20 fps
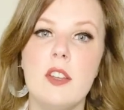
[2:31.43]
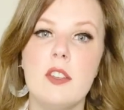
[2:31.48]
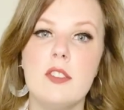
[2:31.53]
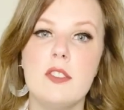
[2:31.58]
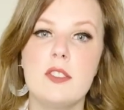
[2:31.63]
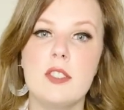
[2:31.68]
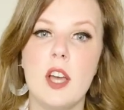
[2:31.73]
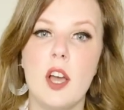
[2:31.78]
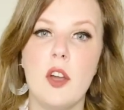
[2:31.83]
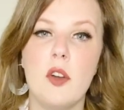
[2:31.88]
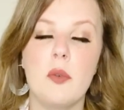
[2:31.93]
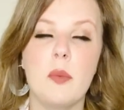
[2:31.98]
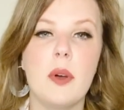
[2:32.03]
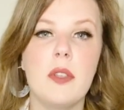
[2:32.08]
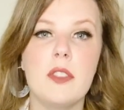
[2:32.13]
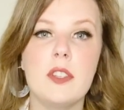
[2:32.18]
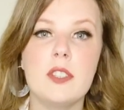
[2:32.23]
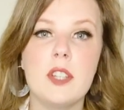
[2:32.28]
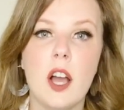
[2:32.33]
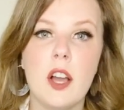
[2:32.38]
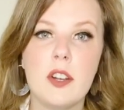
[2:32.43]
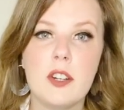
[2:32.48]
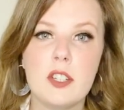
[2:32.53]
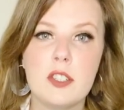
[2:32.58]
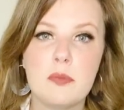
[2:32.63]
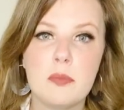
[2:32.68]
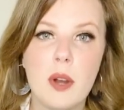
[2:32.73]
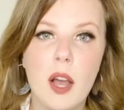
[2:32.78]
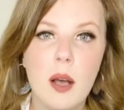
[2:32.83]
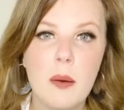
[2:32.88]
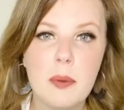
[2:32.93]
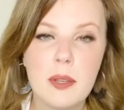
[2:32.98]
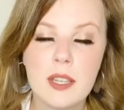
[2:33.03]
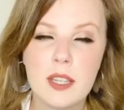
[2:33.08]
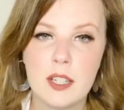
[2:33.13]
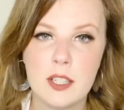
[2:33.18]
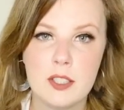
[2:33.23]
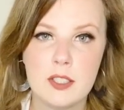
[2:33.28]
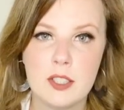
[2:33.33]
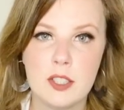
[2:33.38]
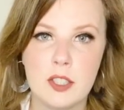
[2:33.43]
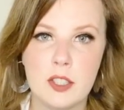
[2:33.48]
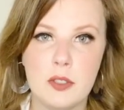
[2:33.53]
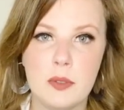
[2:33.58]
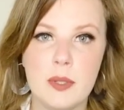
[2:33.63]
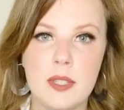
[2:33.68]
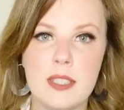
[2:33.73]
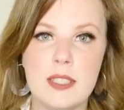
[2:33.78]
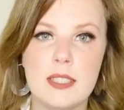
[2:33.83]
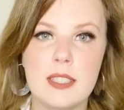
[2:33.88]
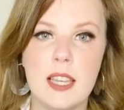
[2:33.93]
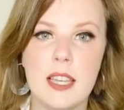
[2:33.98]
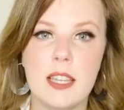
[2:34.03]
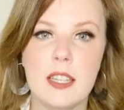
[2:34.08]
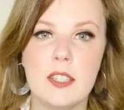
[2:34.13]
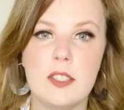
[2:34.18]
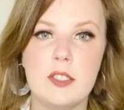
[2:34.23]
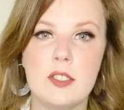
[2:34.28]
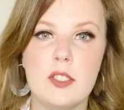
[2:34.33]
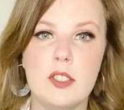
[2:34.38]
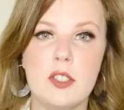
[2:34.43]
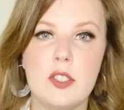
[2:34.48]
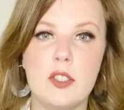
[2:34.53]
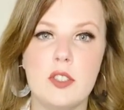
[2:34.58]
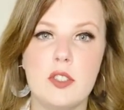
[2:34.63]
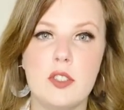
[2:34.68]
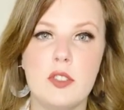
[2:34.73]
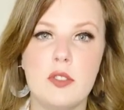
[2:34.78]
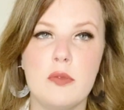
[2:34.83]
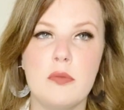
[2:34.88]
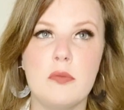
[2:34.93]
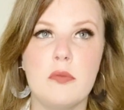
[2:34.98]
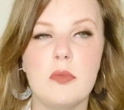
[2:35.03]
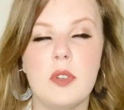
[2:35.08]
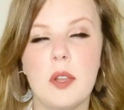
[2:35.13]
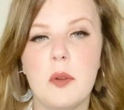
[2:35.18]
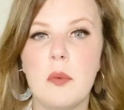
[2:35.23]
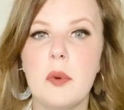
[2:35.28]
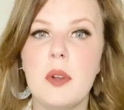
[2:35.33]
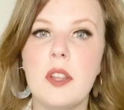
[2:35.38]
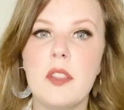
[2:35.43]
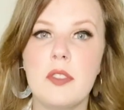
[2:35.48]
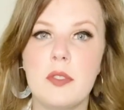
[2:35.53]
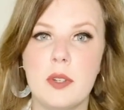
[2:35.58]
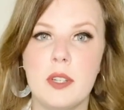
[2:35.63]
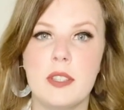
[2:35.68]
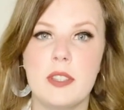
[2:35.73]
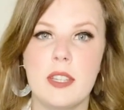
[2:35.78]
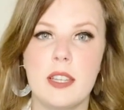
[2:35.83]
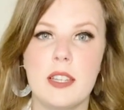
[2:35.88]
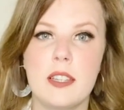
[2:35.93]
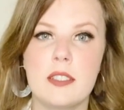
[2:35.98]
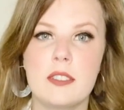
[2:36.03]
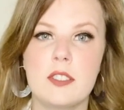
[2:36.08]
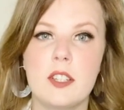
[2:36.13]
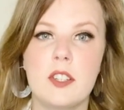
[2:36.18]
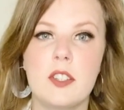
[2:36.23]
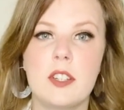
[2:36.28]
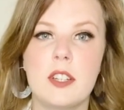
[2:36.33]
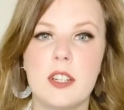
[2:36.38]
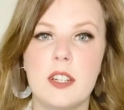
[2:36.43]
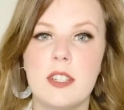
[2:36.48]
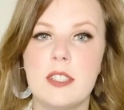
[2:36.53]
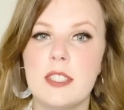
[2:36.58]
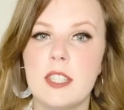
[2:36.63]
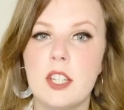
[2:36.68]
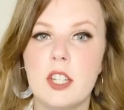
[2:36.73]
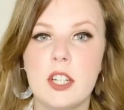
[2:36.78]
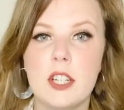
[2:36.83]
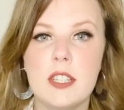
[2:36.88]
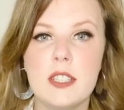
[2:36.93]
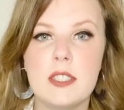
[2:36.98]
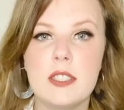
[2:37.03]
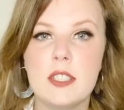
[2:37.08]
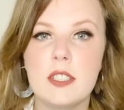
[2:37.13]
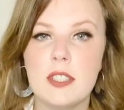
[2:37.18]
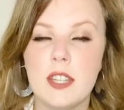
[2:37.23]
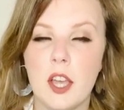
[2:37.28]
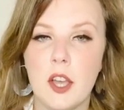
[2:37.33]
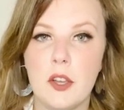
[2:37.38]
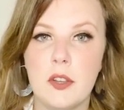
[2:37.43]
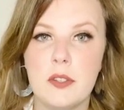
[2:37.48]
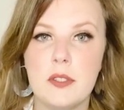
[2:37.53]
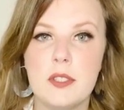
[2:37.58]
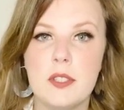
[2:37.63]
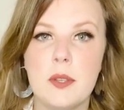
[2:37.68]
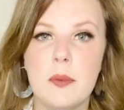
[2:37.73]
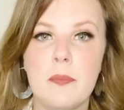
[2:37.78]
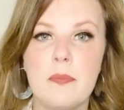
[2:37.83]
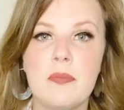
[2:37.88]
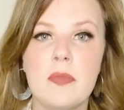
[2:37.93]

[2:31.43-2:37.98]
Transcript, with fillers: So what the doctor's probably going to do is they could do like one of three things. They're either going to decrease their dose,